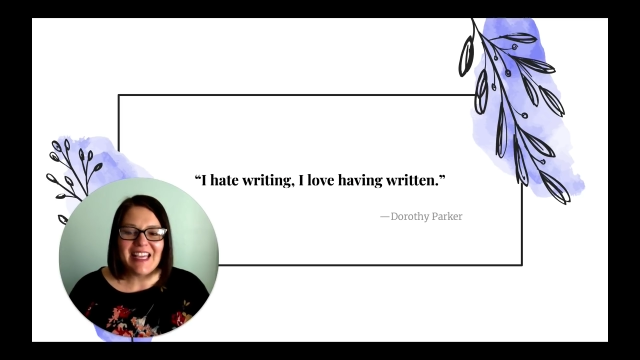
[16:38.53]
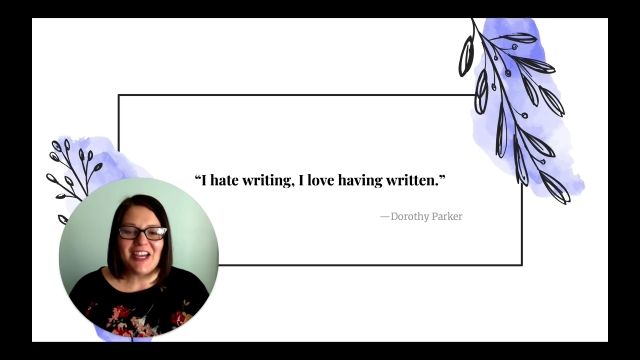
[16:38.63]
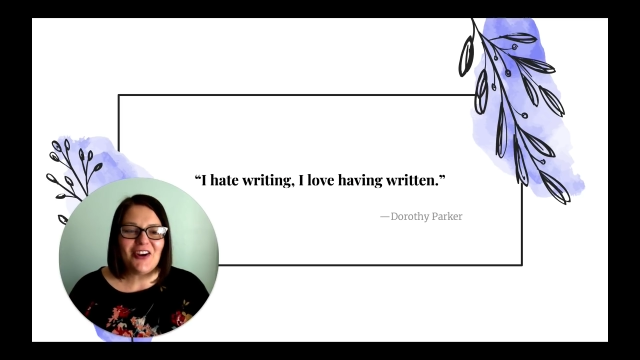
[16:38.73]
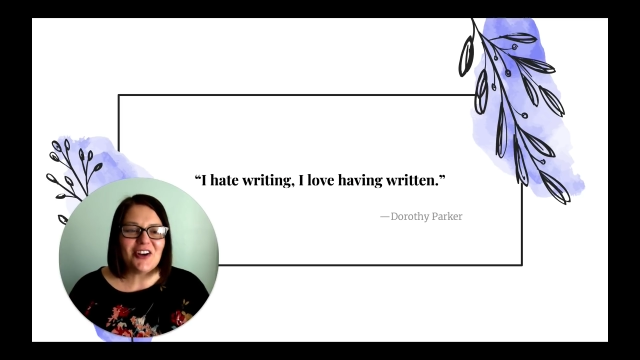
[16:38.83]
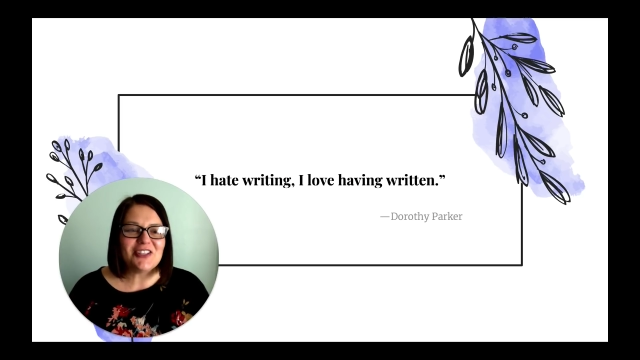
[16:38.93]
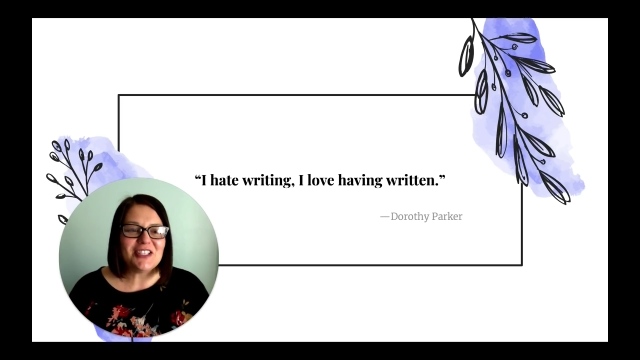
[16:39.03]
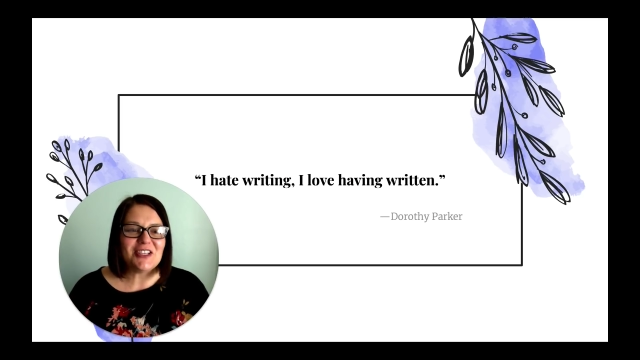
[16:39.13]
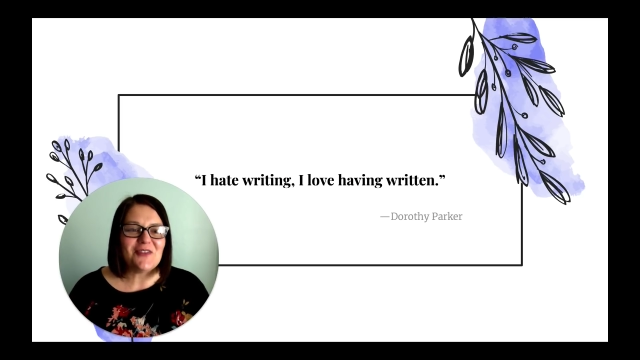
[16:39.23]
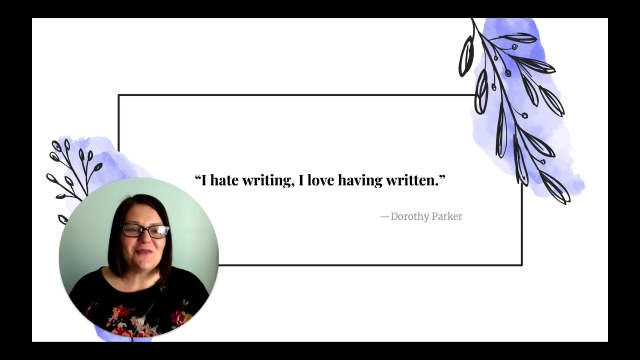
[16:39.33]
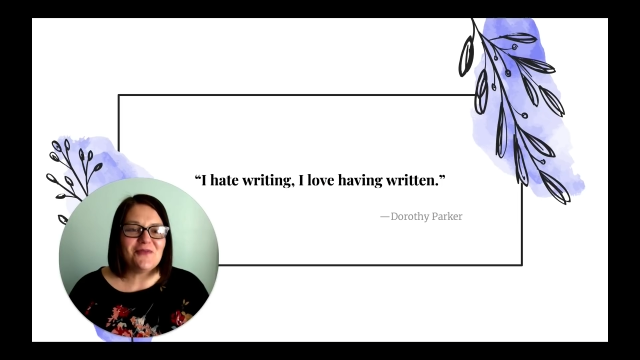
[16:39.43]
Here are just
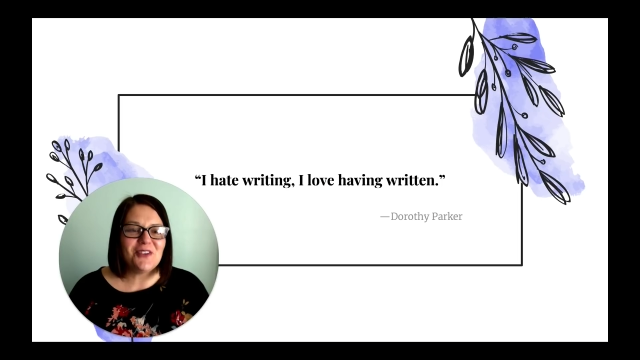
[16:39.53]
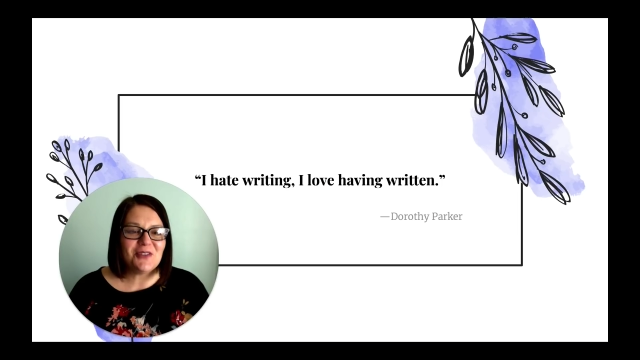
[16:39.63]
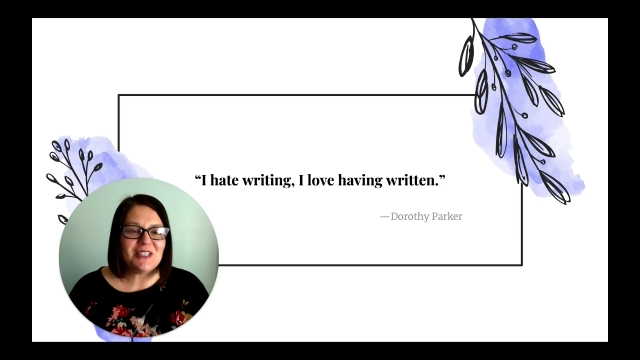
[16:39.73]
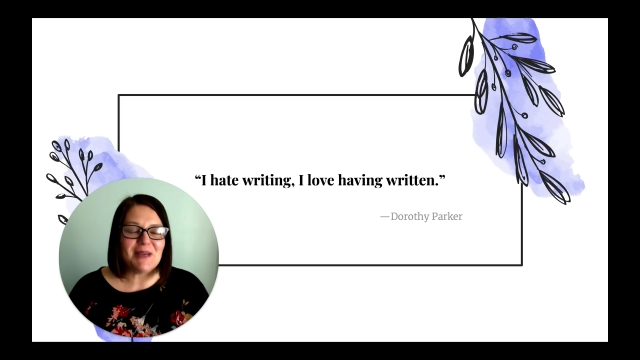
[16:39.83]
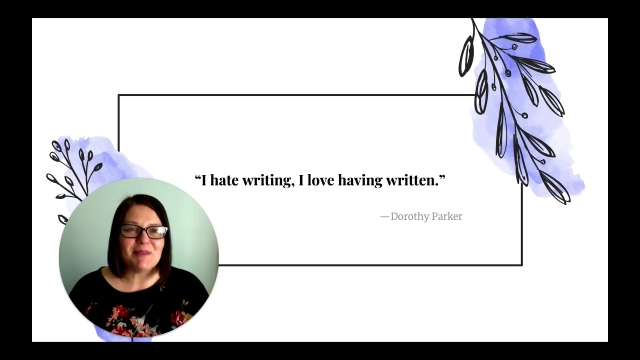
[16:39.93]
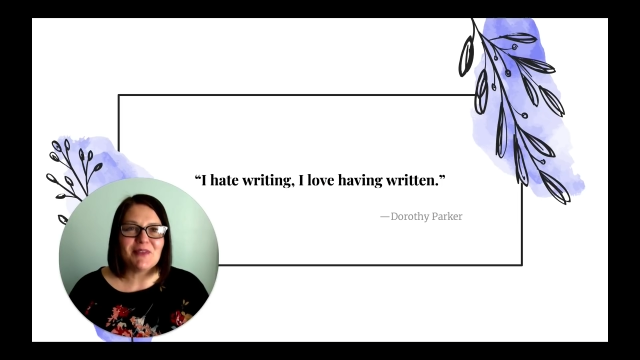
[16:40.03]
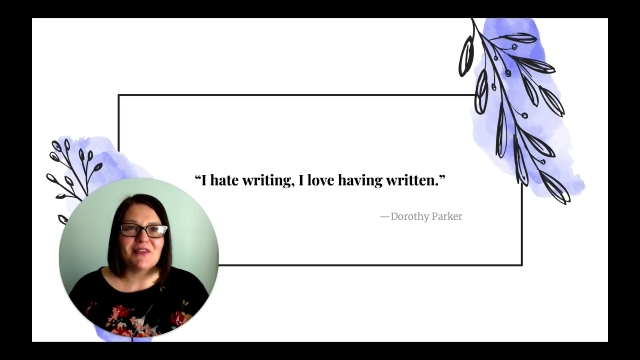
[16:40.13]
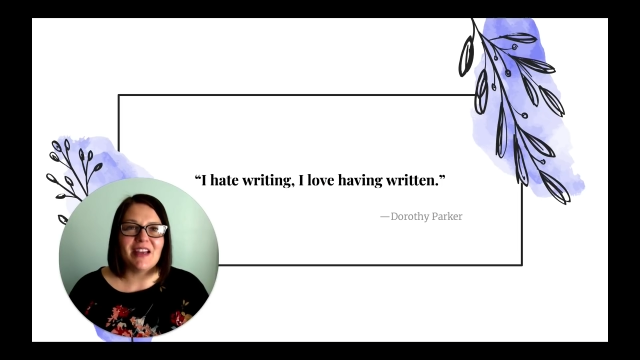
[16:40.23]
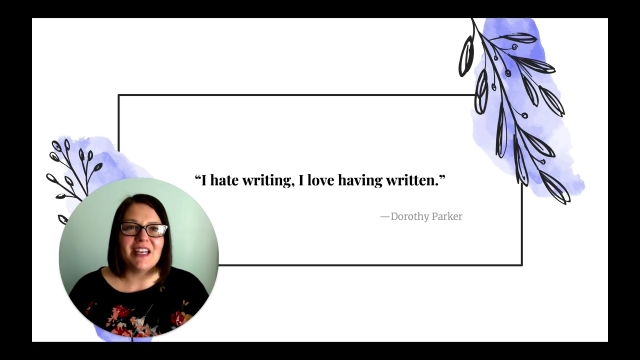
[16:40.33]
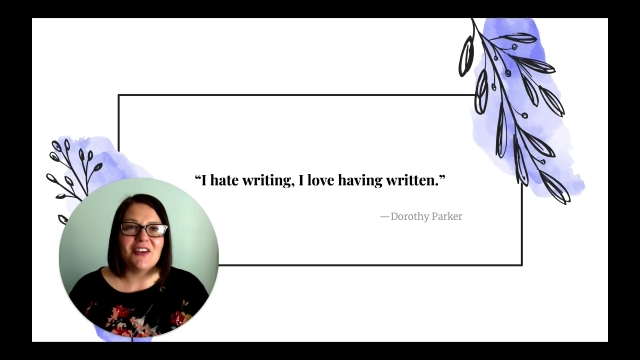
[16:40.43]
a few tips for
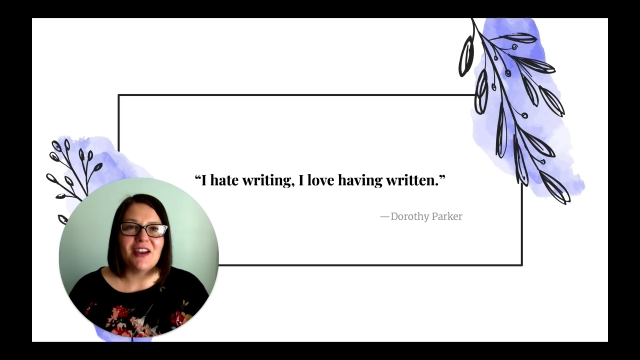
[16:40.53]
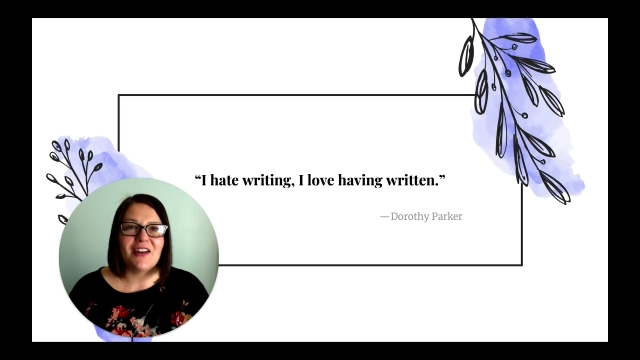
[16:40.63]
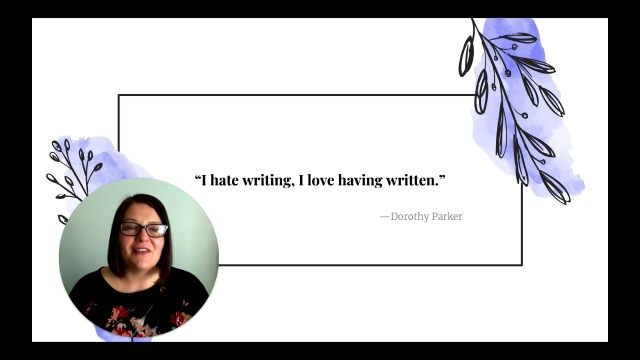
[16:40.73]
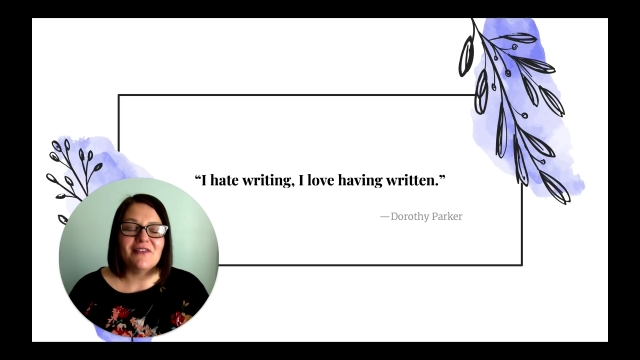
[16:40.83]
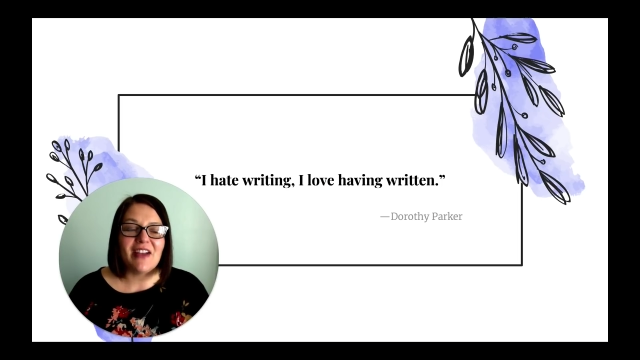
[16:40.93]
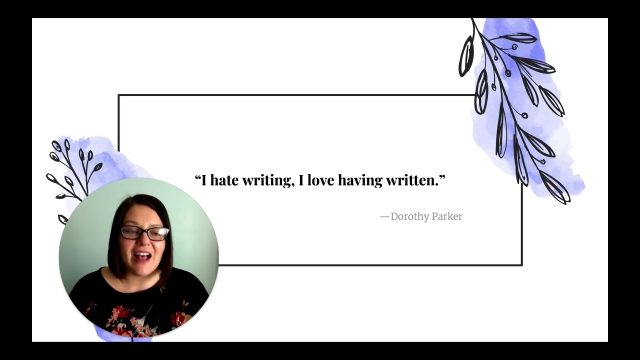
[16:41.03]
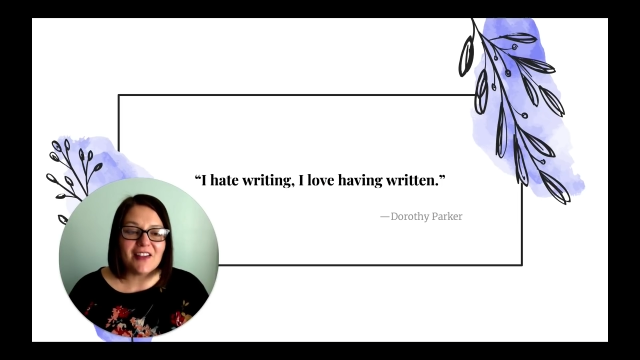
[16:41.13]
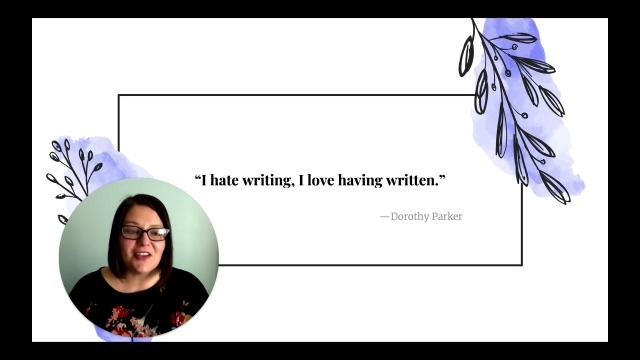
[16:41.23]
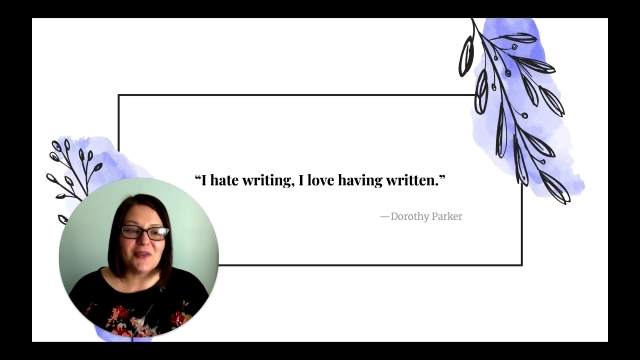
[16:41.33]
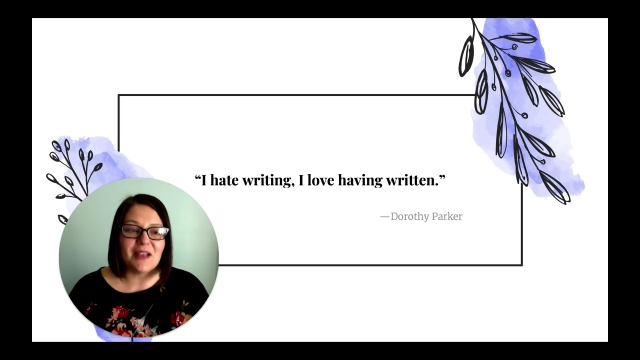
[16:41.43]
finding greater
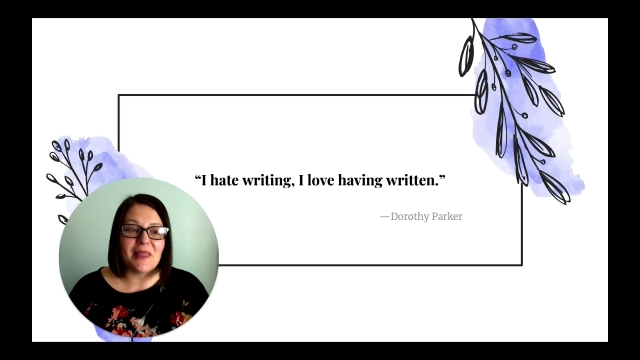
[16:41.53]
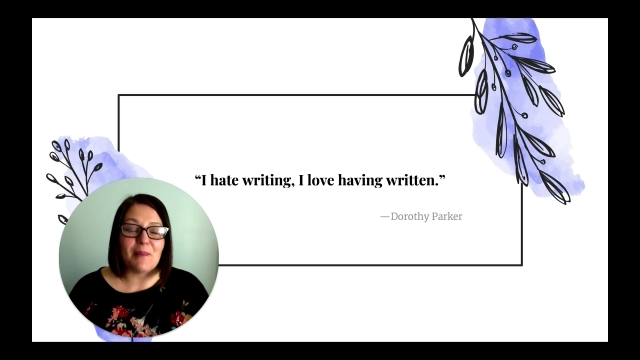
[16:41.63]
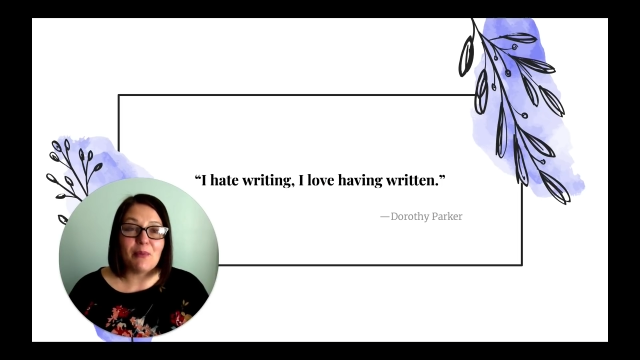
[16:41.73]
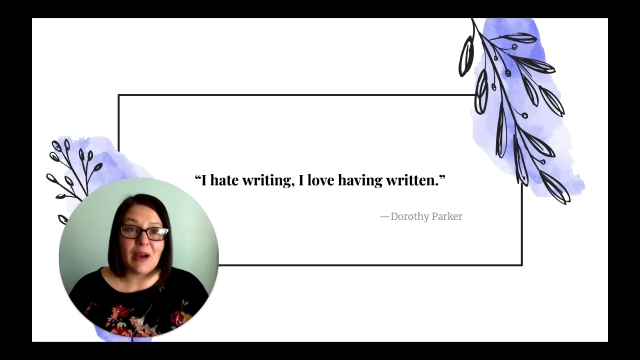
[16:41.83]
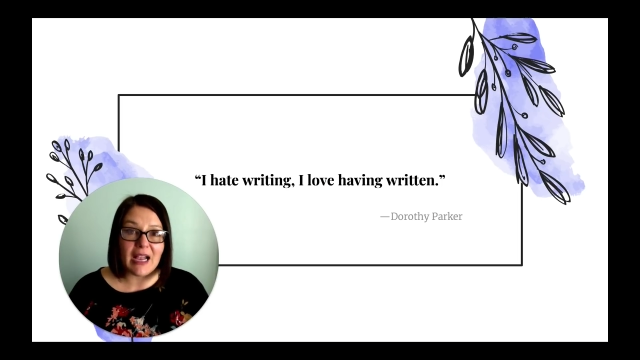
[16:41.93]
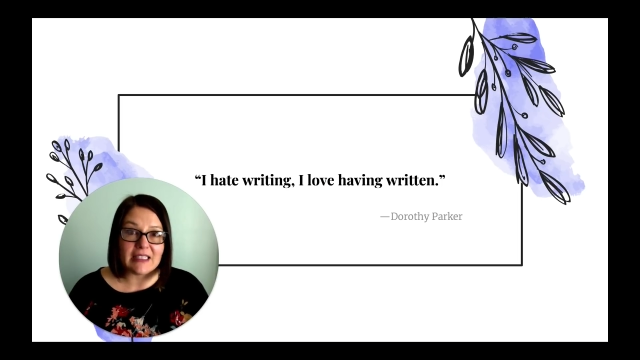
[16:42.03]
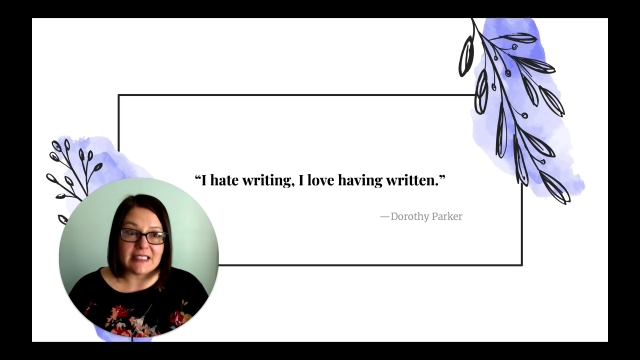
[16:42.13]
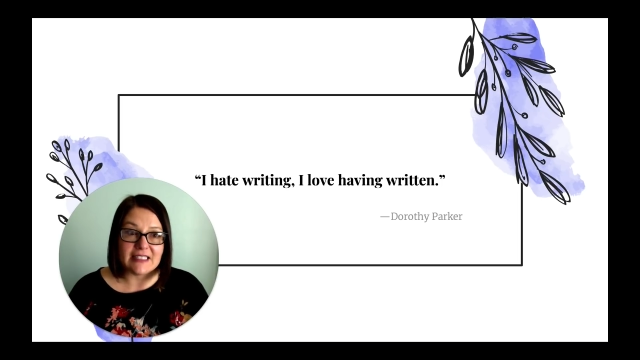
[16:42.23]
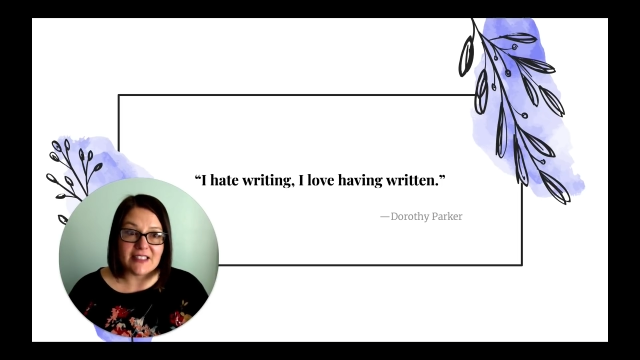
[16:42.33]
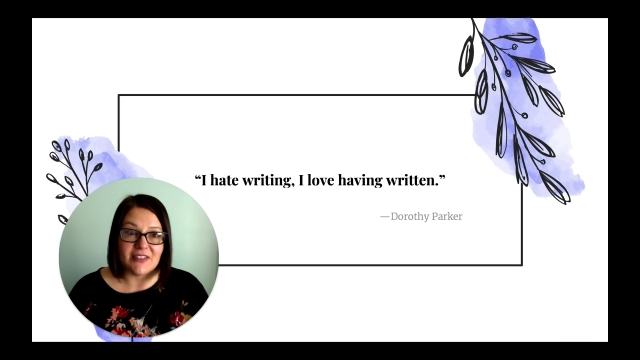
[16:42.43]
value in the practice of